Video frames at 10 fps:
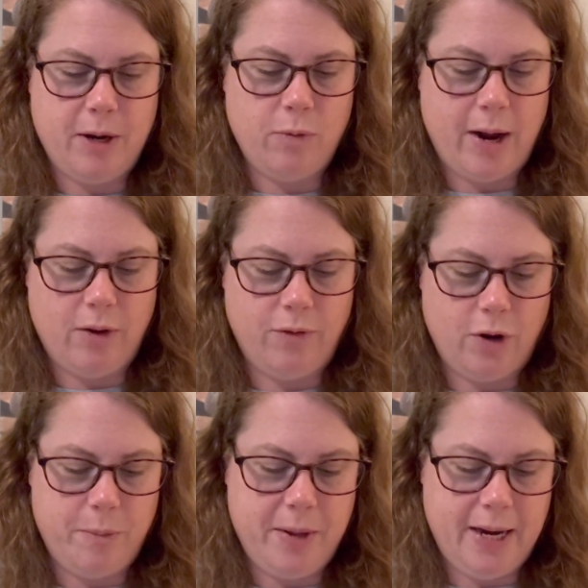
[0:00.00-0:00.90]
around
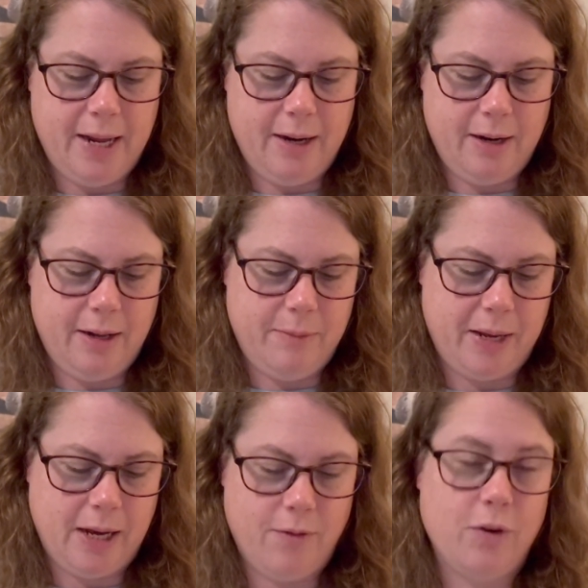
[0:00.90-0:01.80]
for a minute.
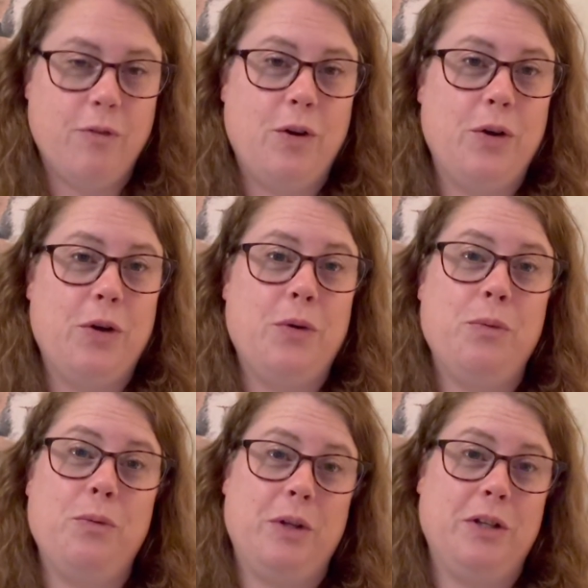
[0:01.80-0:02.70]
My cover photo
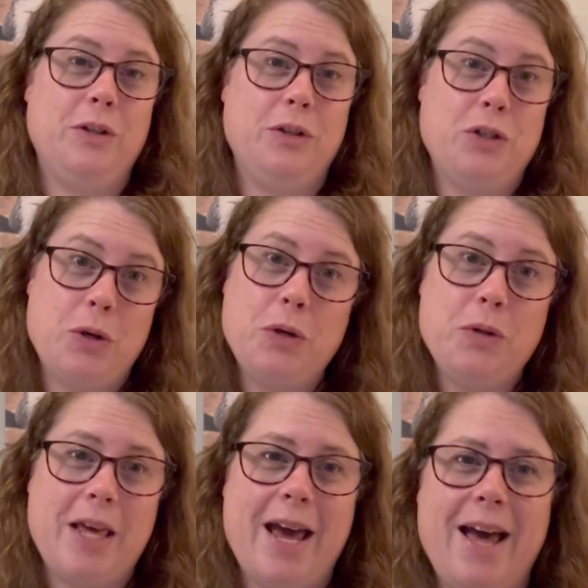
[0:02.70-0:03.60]
will show you
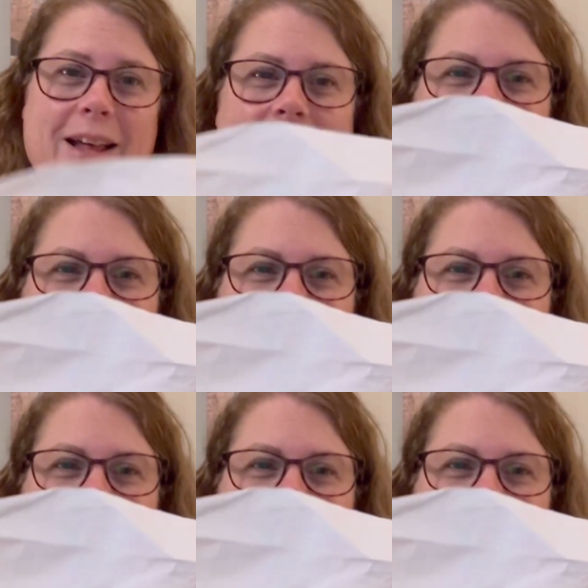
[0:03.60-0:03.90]
that.